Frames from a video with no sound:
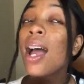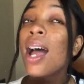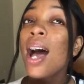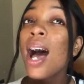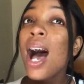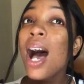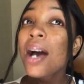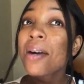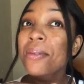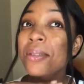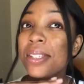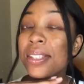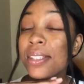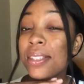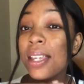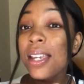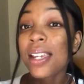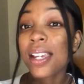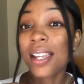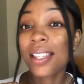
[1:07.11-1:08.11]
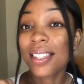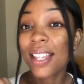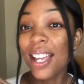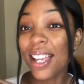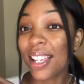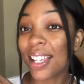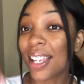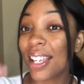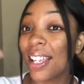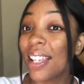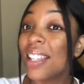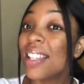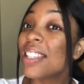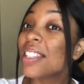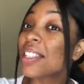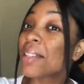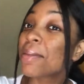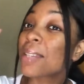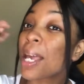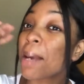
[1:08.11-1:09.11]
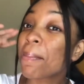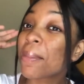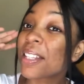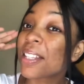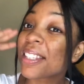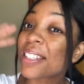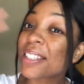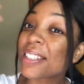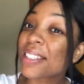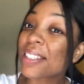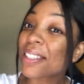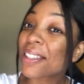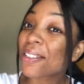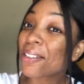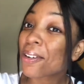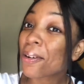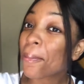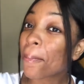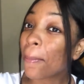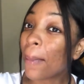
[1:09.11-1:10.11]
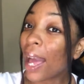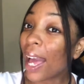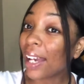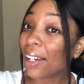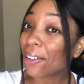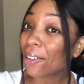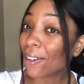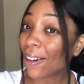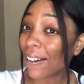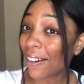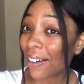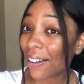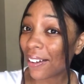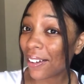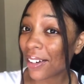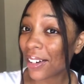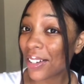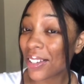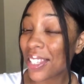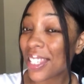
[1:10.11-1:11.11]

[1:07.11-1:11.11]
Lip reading: I was thinking some type of silky background,